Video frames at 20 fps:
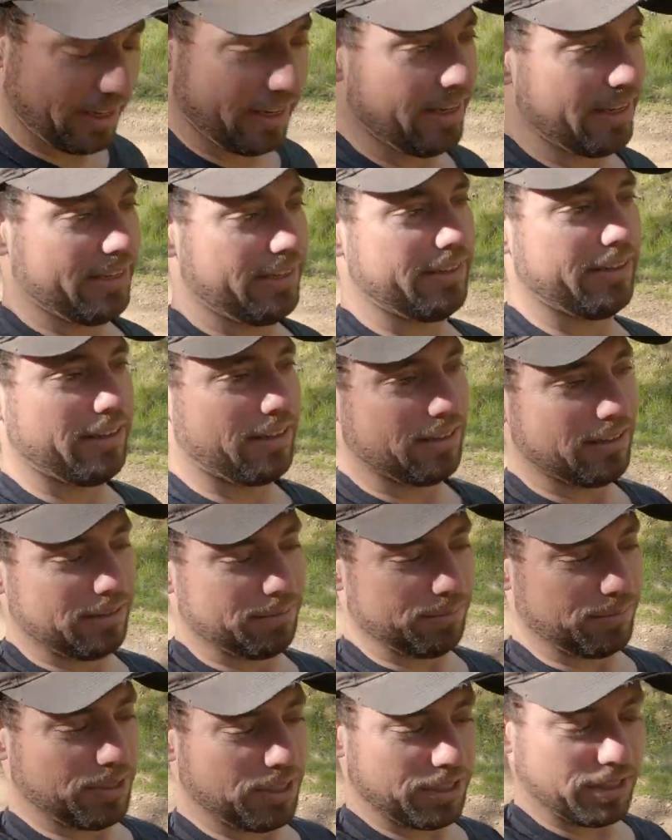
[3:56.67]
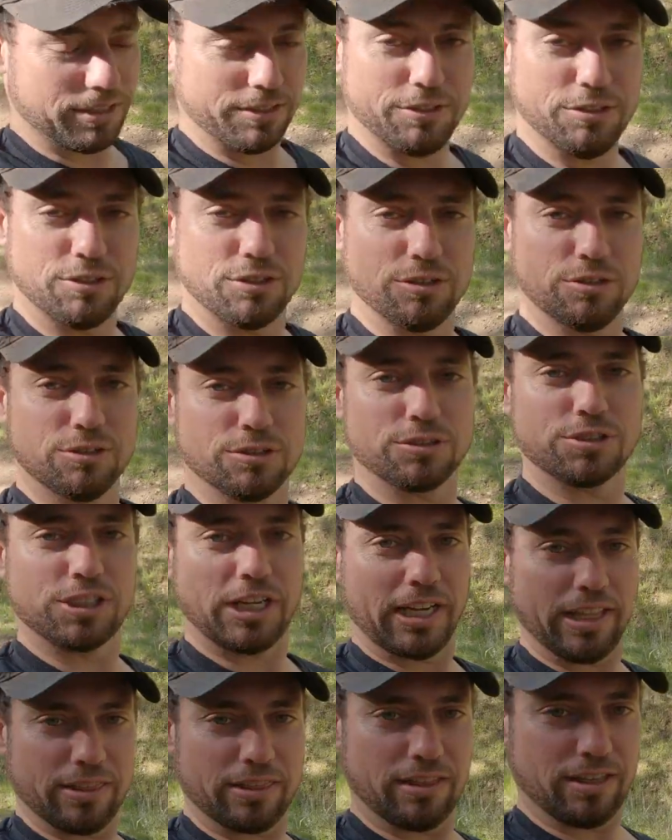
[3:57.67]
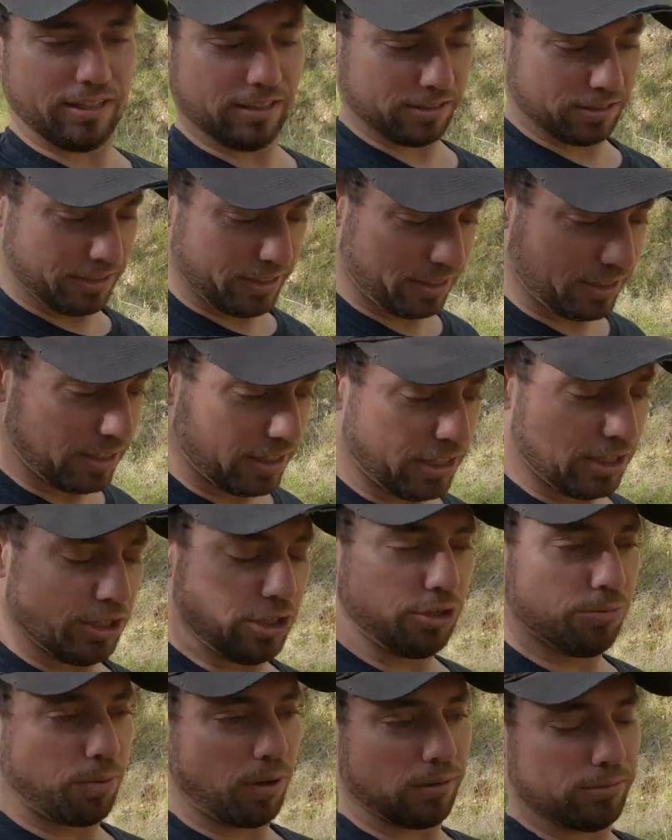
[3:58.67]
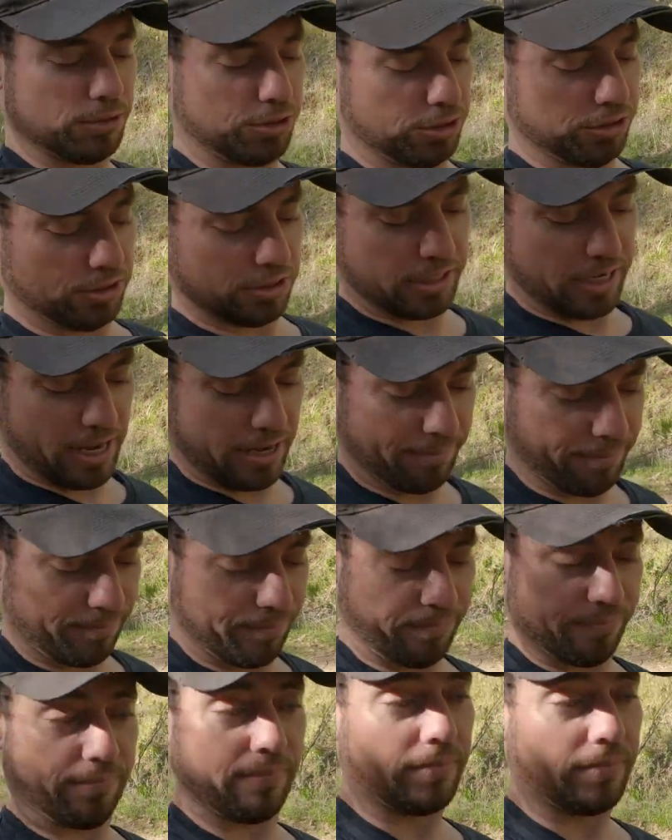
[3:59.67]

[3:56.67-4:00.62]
and, you know, you're saying things that you probably shouldn't say.